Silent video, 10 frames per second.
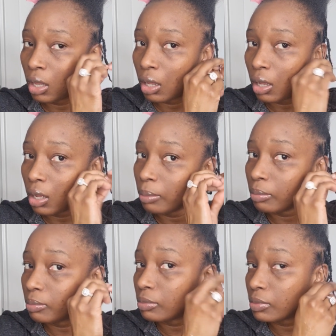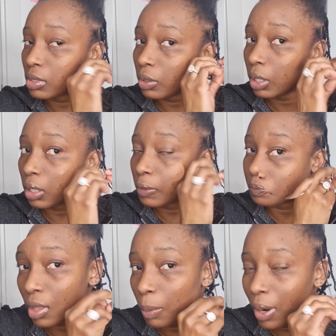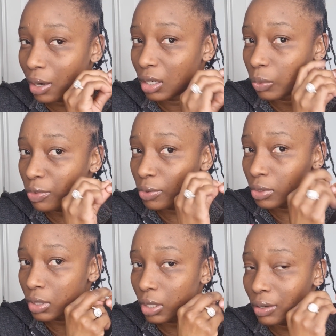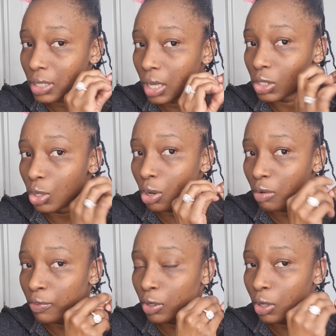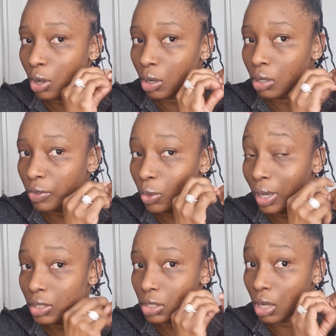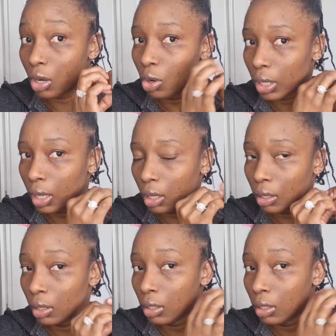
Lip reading: So yeah, apparently with 4C here, it takes long for your hair to start locking.